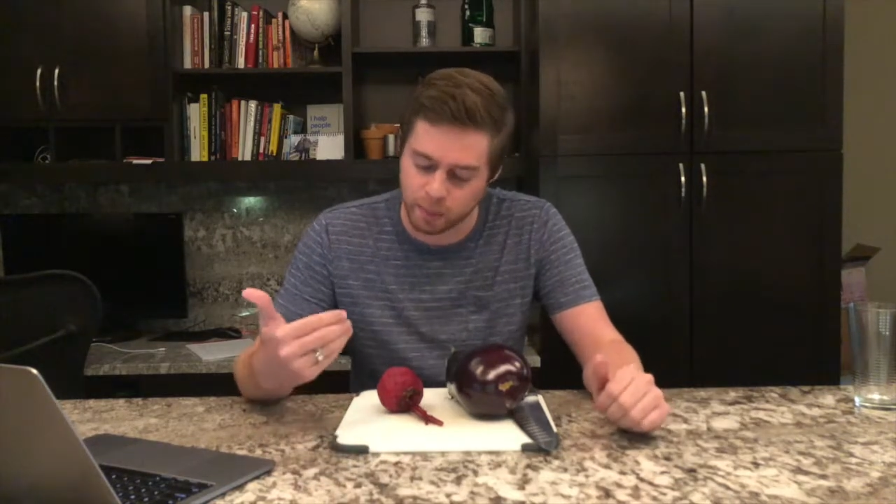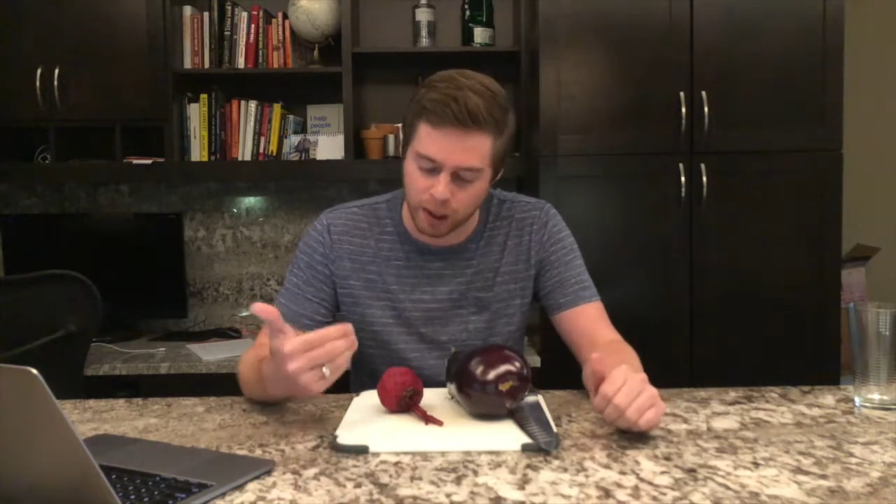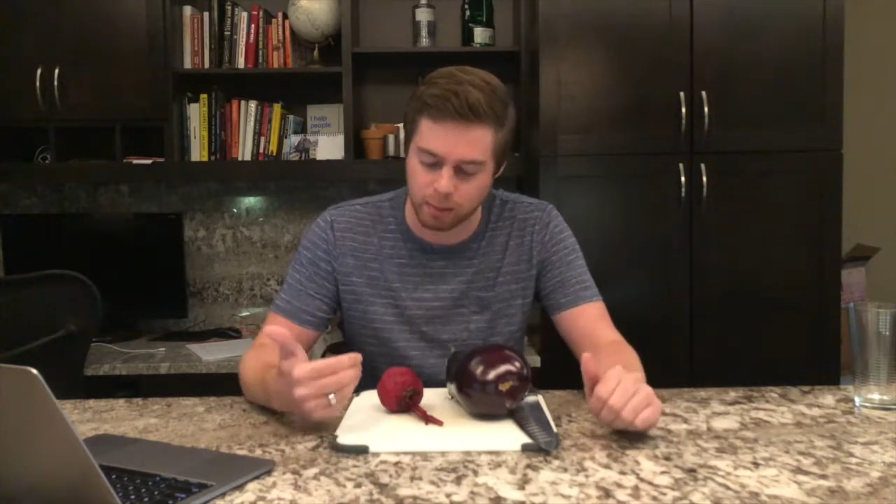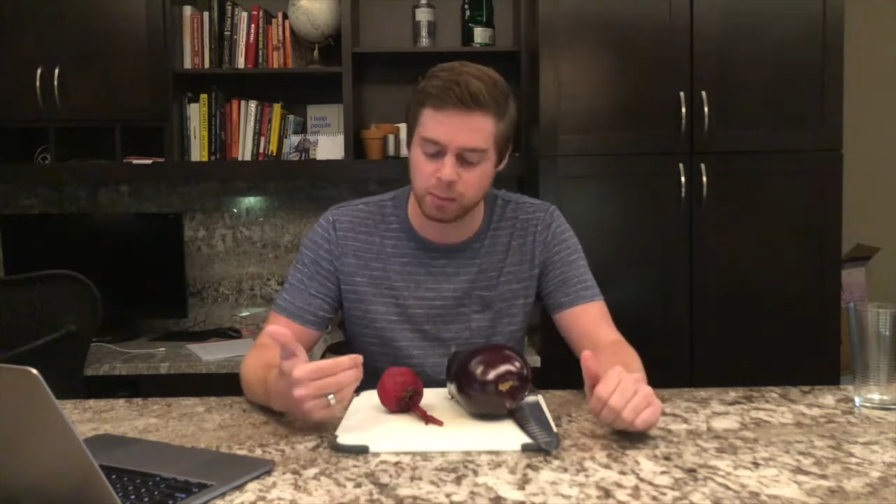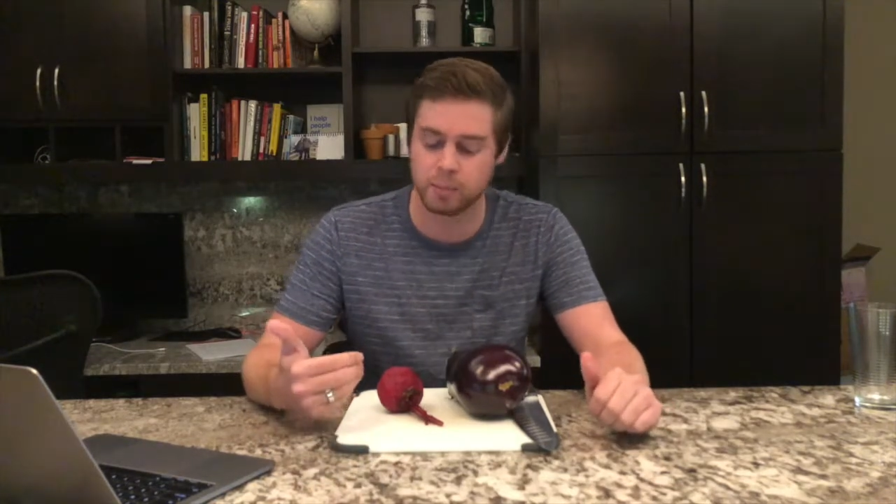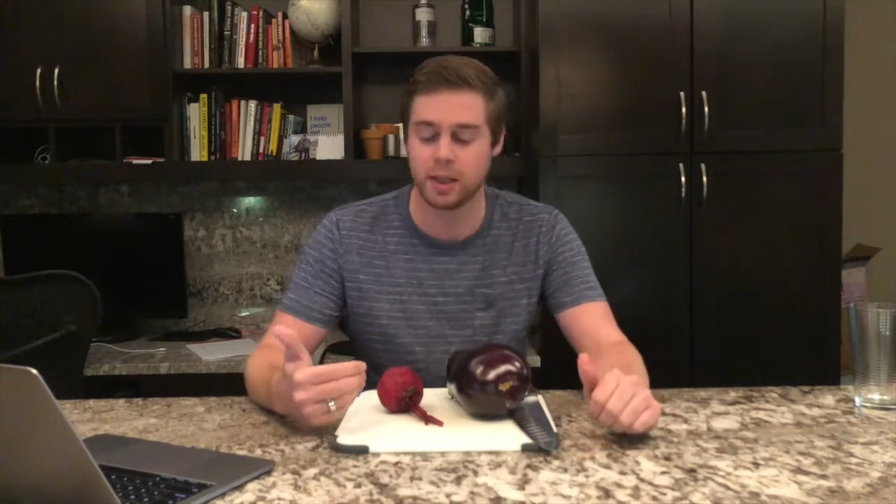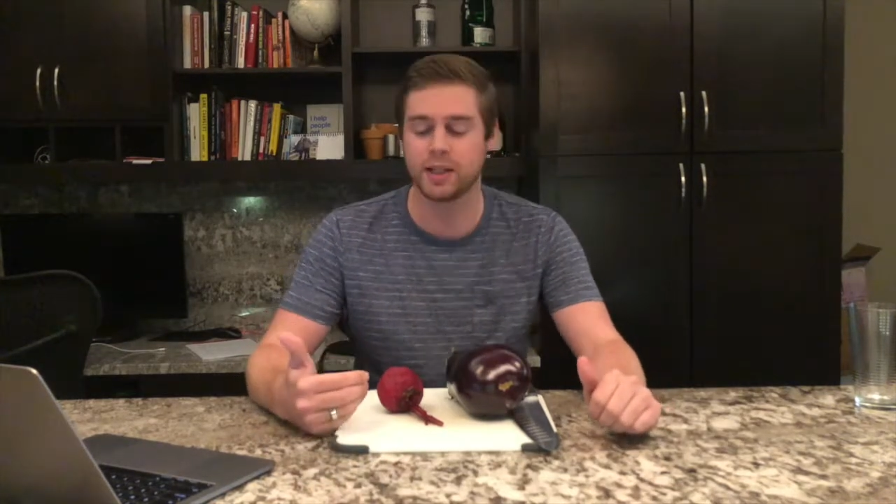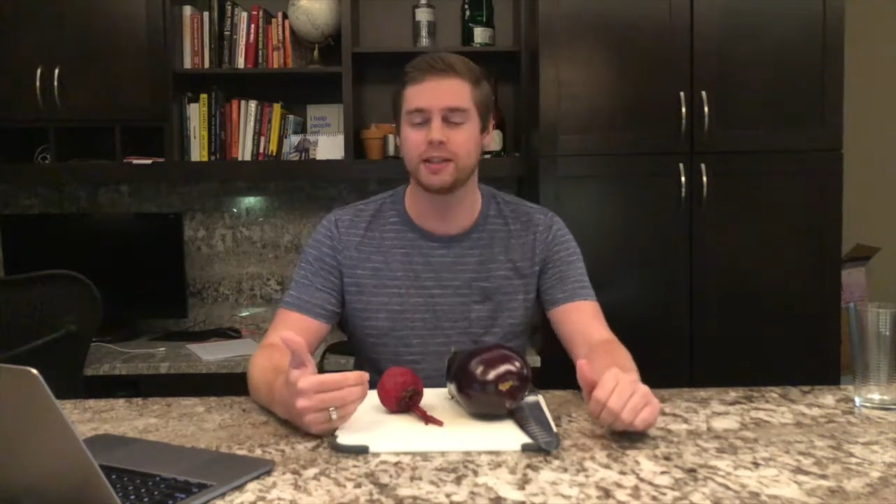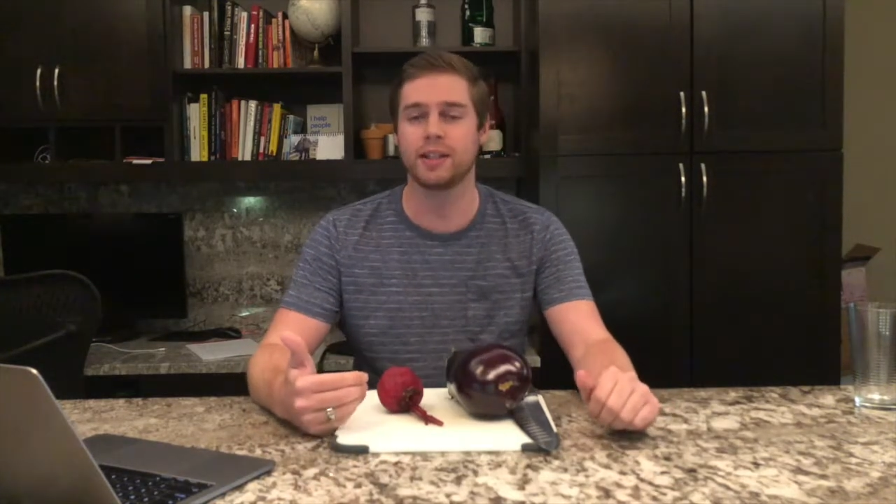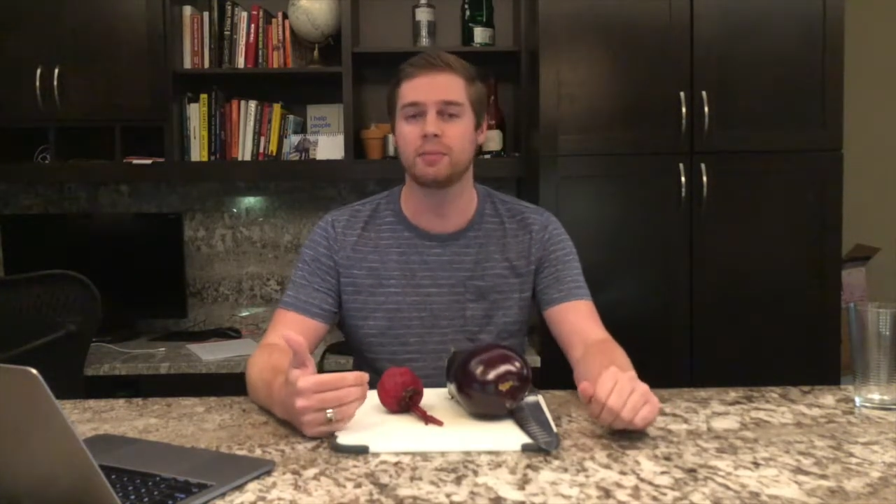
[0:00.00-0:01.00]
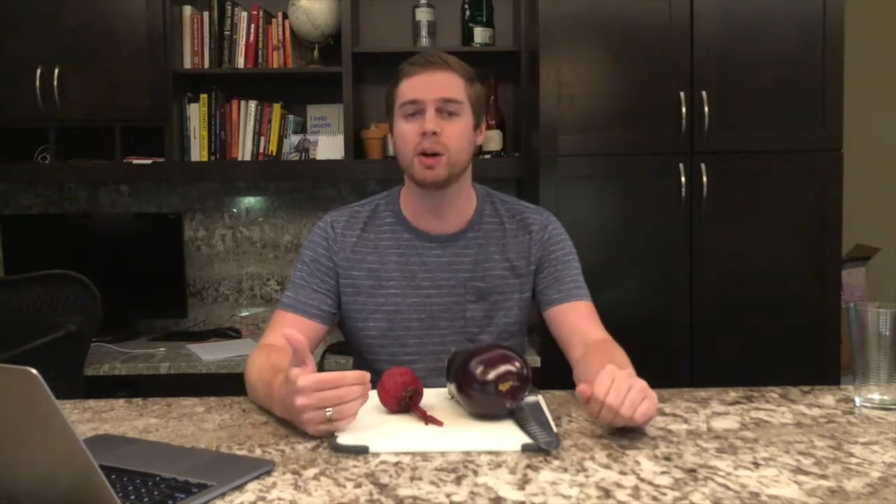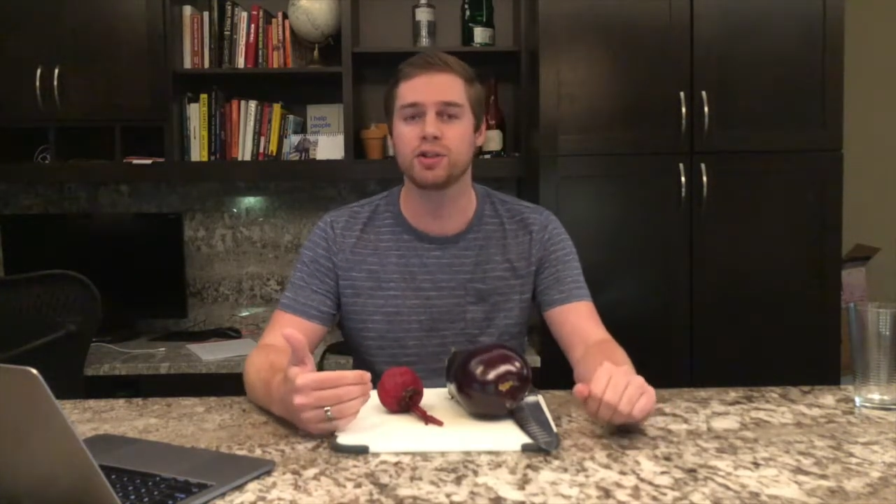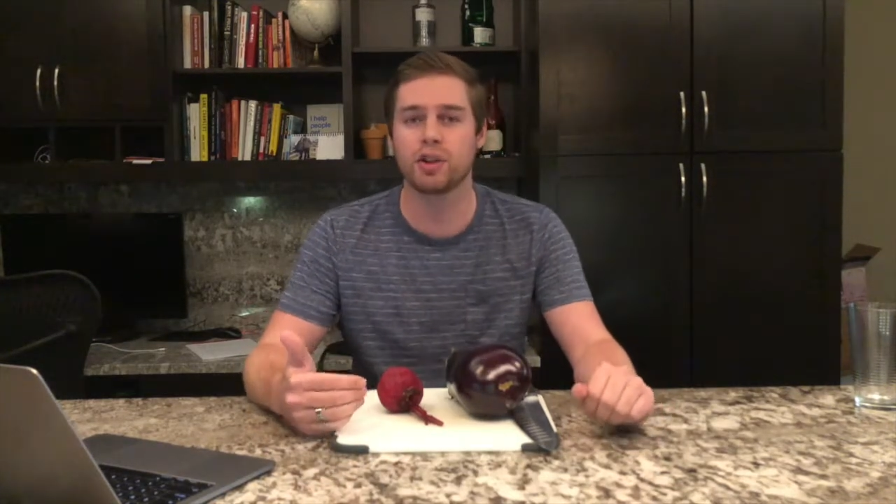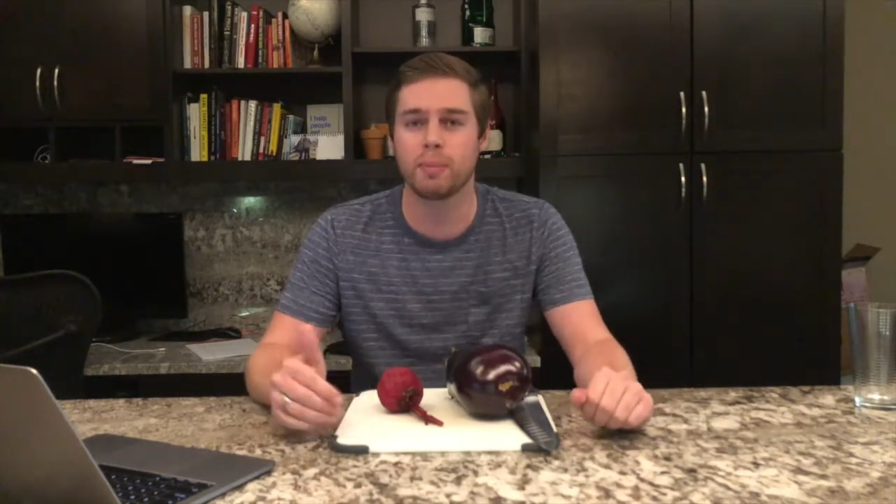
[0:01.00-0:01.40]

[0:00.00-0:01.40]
probably because they smelled so